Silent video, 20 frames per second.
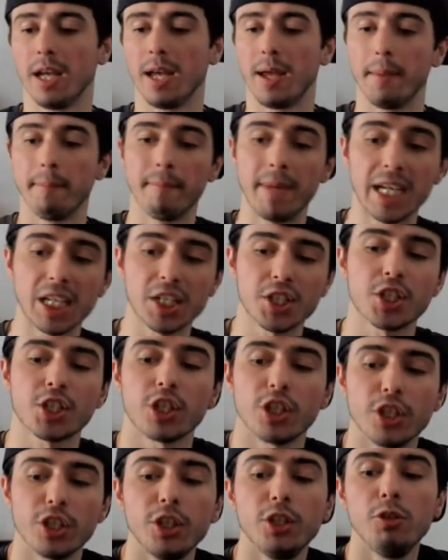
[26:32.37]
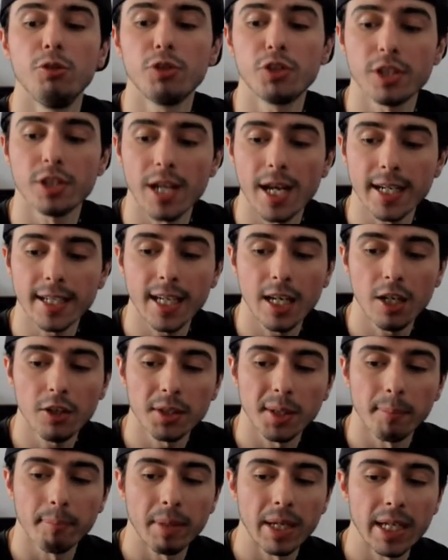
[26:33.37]
And make sure you check out
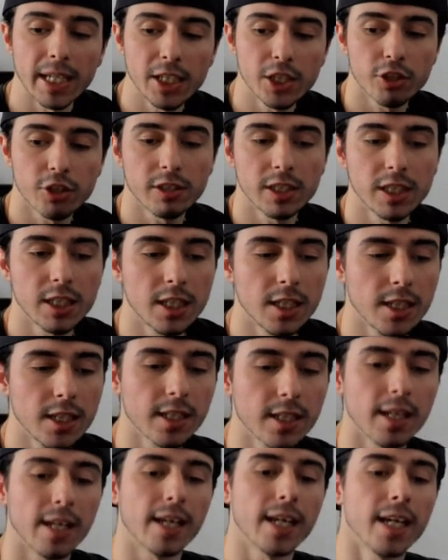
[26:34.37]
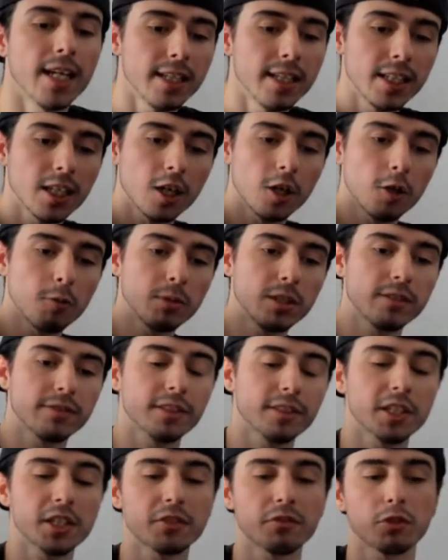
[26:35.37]
the Patreon and the
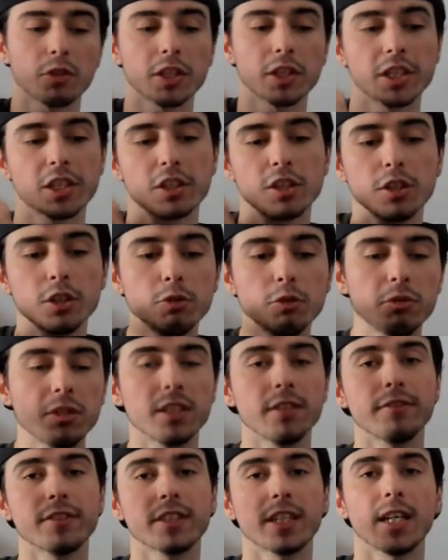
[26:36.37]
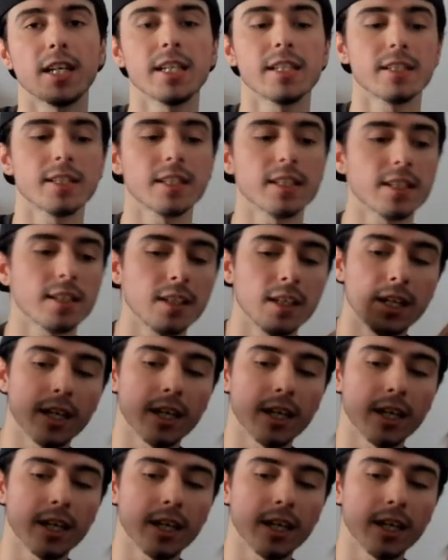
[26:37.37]
OnlyFans for exclusive content.